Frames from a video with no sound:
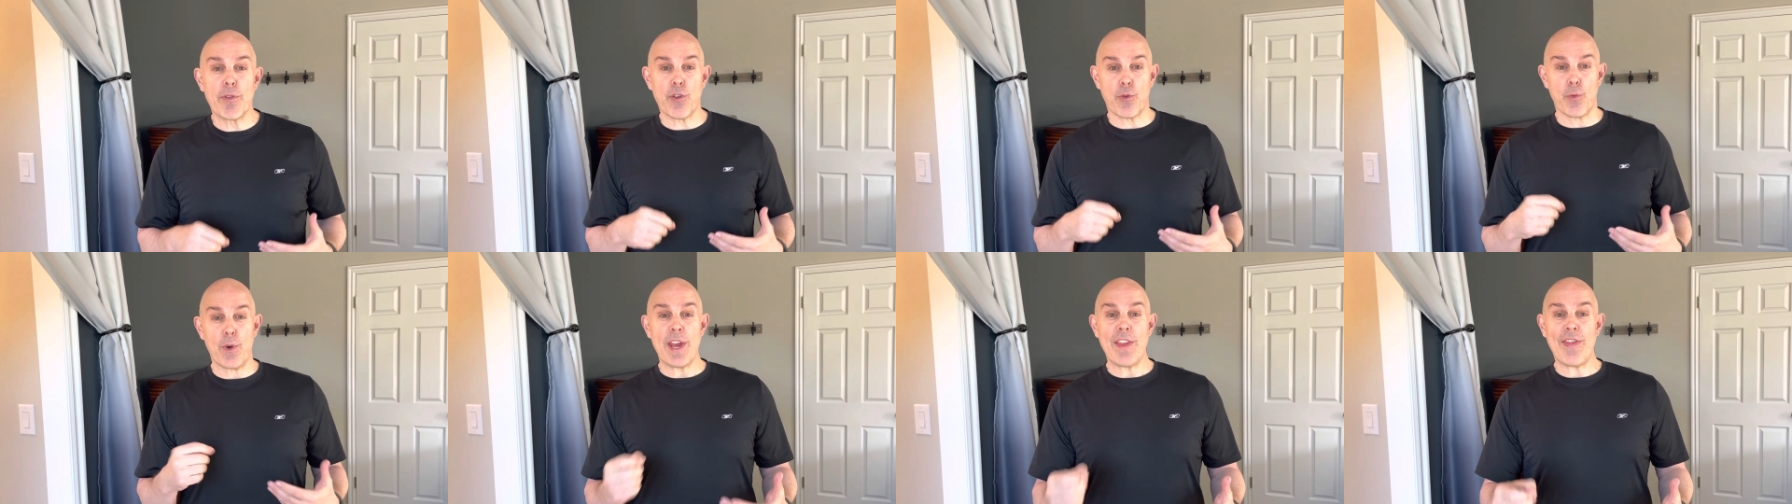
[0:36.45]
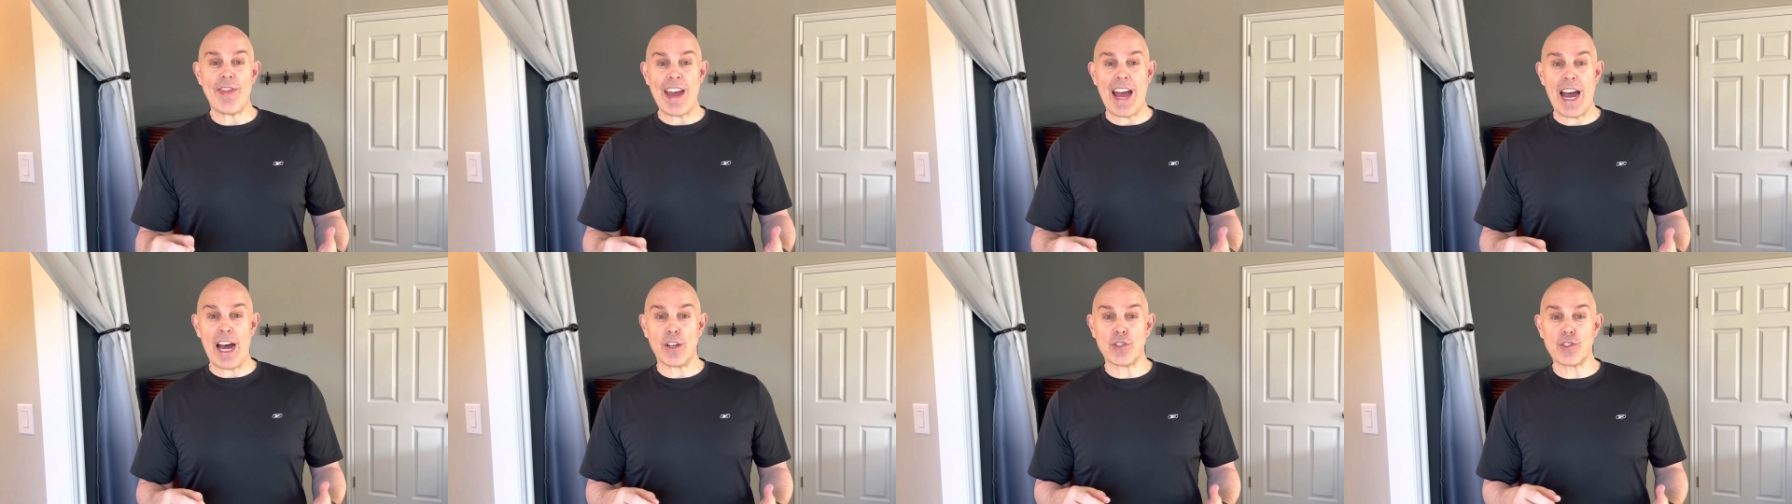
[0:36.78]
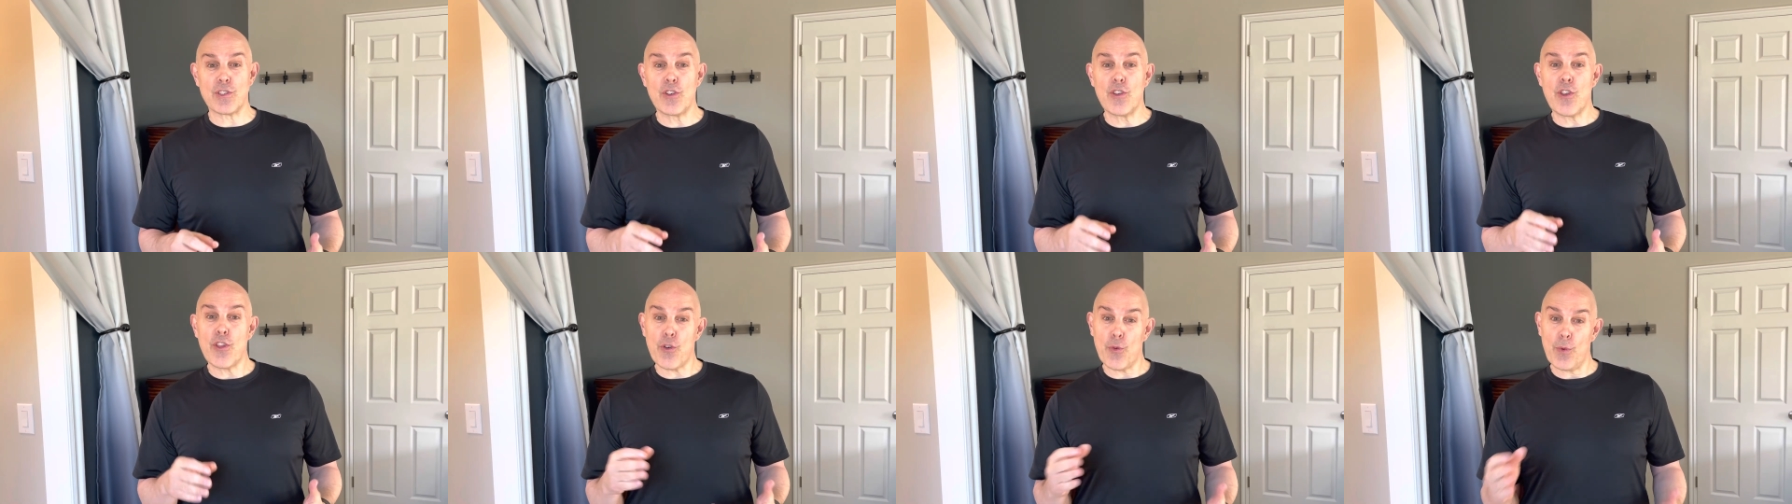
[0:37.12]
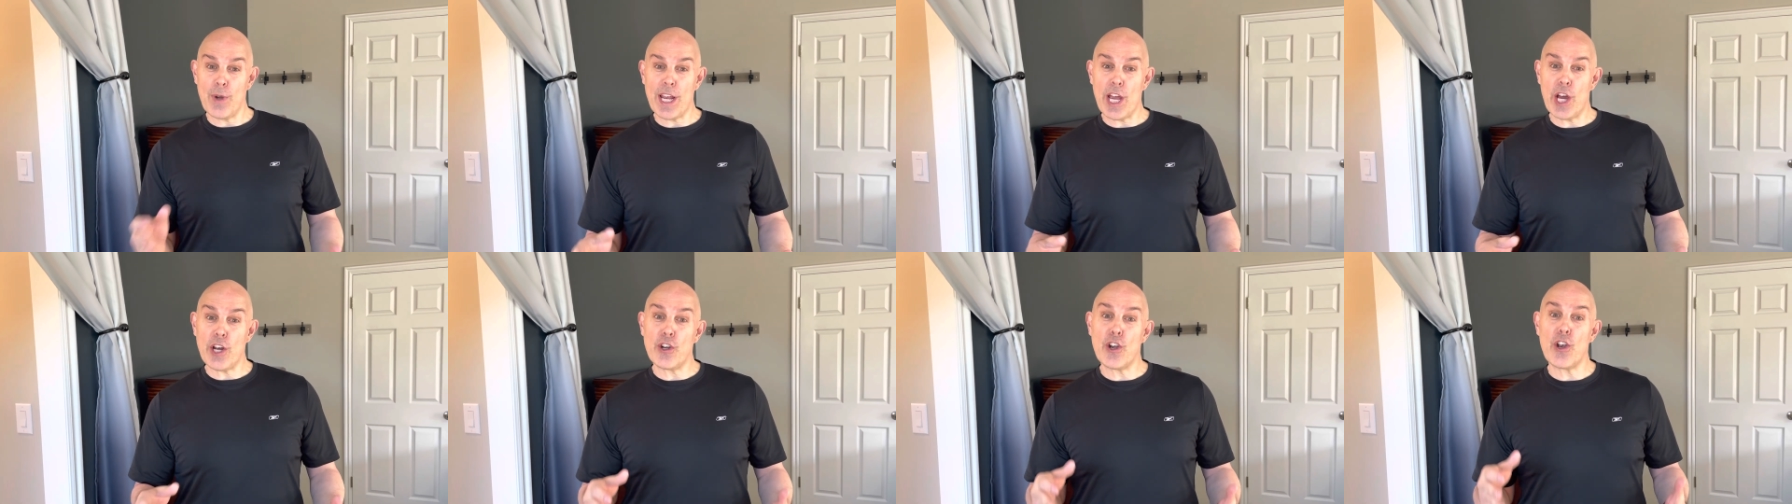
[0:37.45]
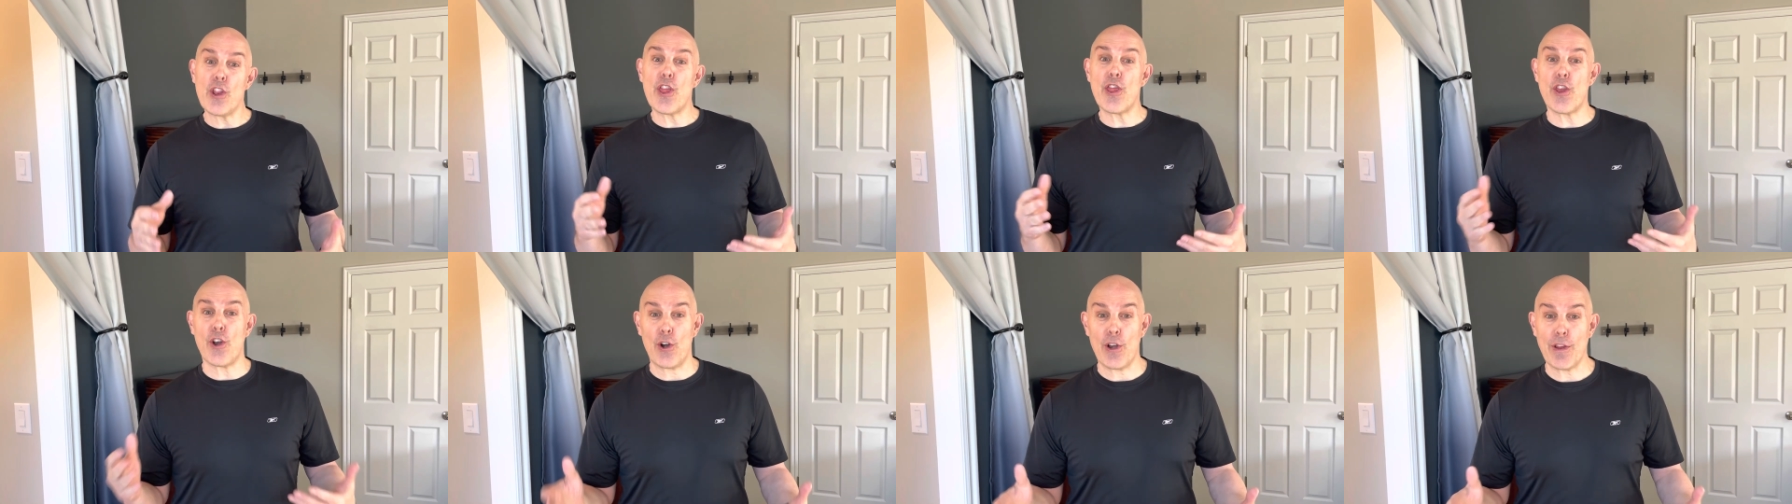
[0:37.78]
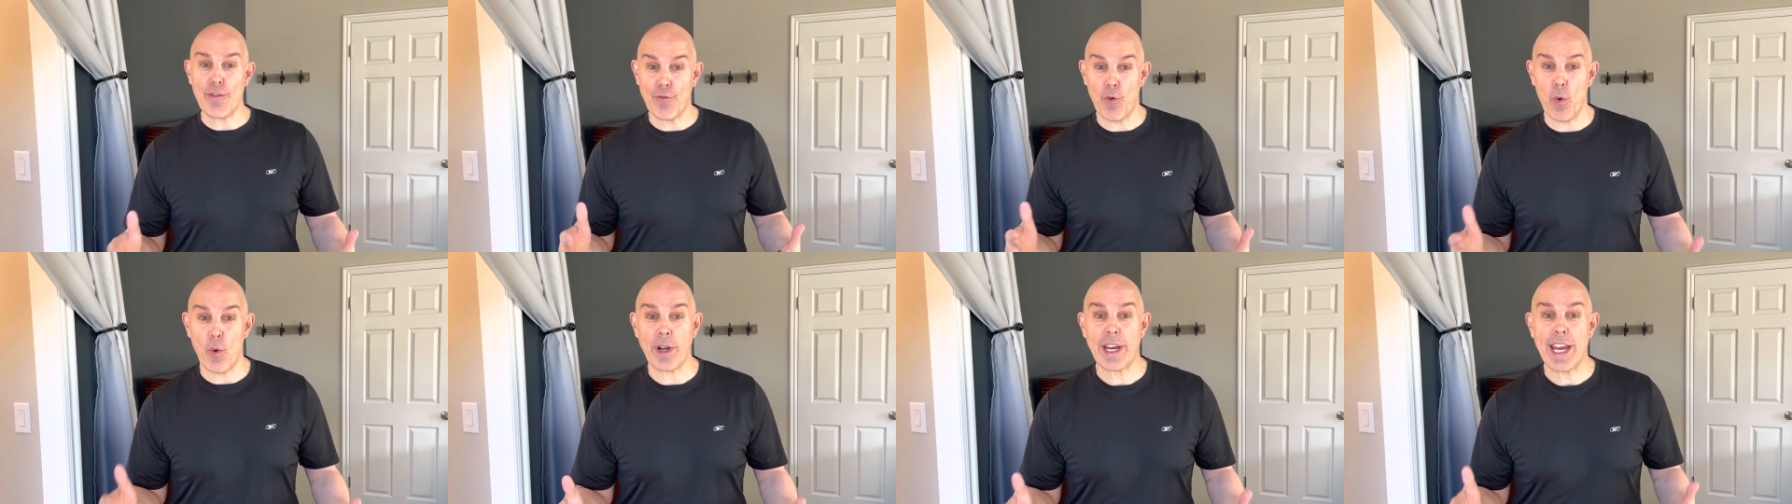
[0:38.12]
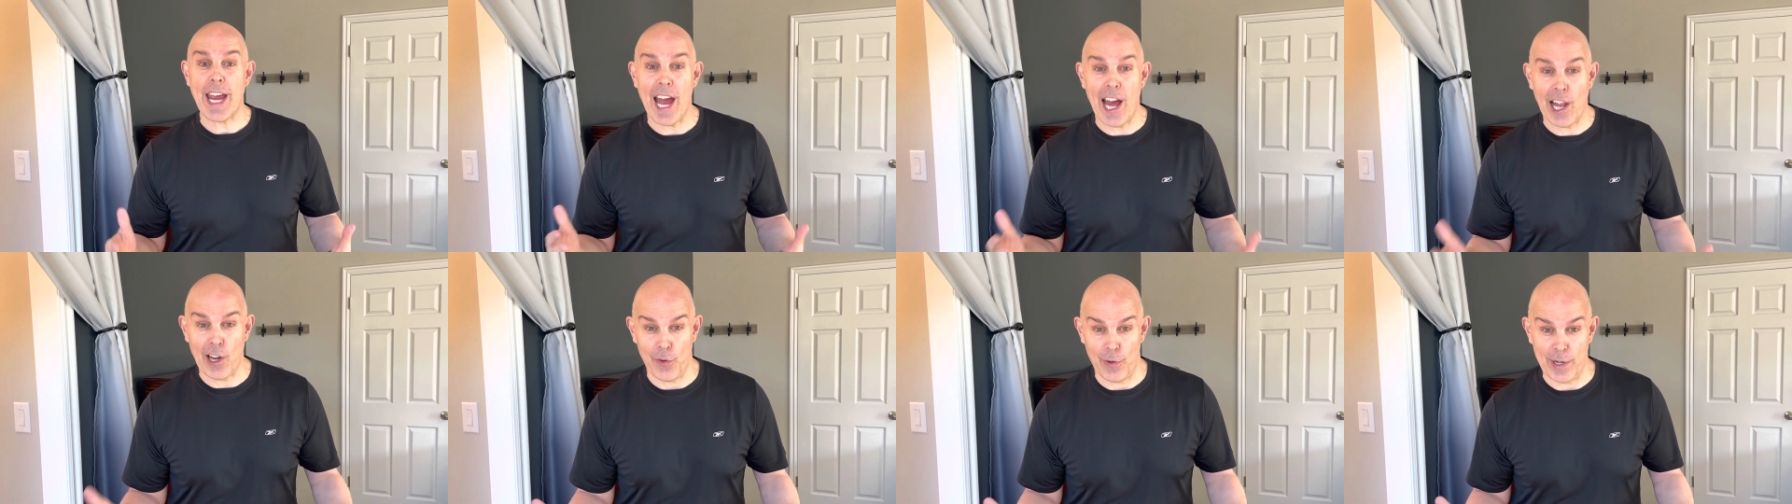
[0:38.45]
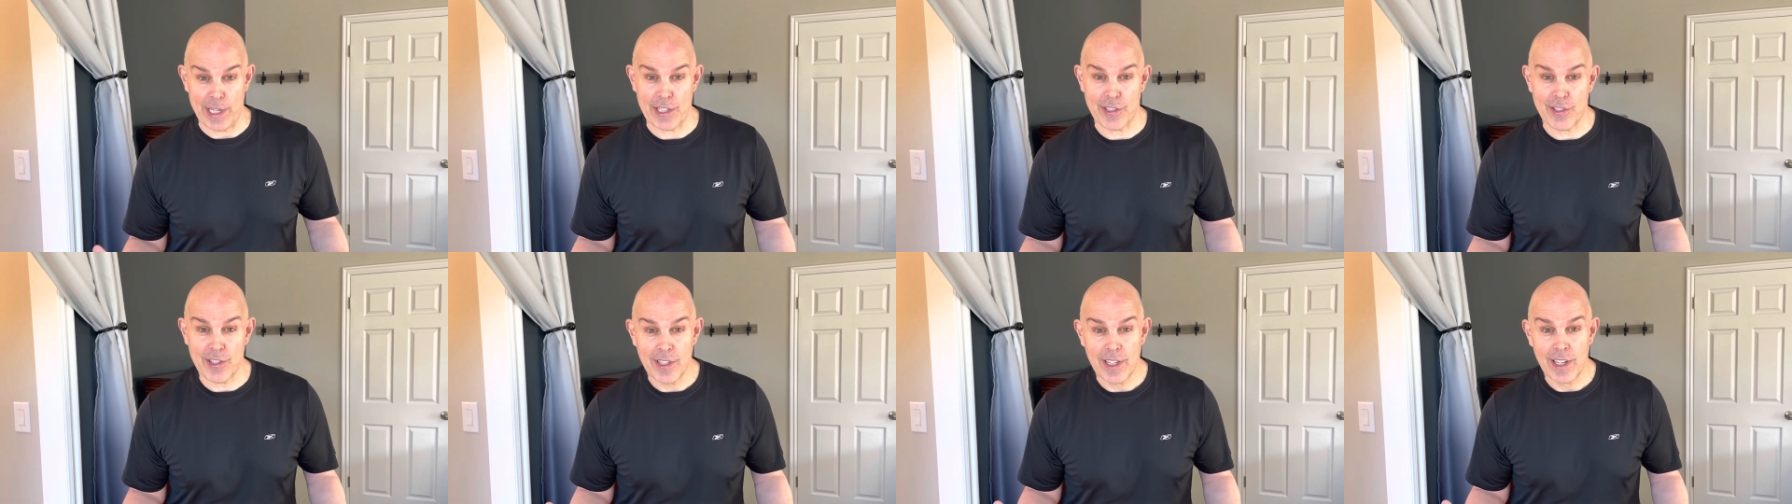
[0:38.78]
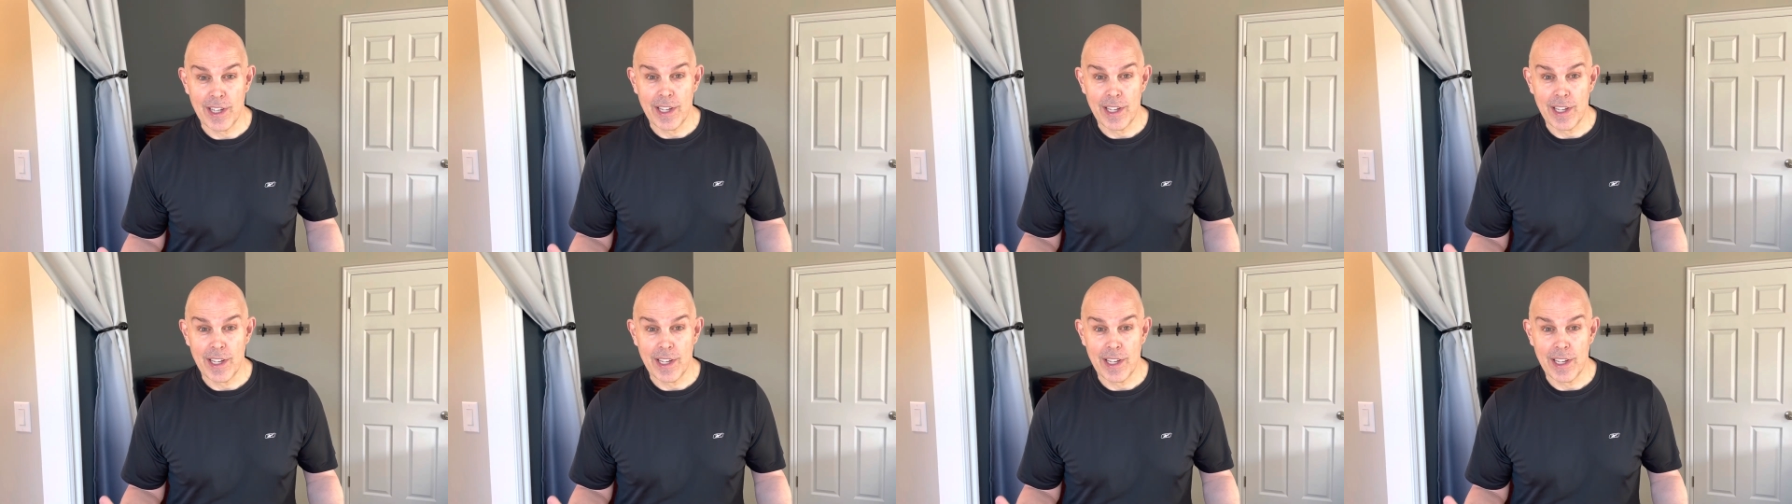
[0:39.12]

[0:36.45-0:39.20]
3,334 calories.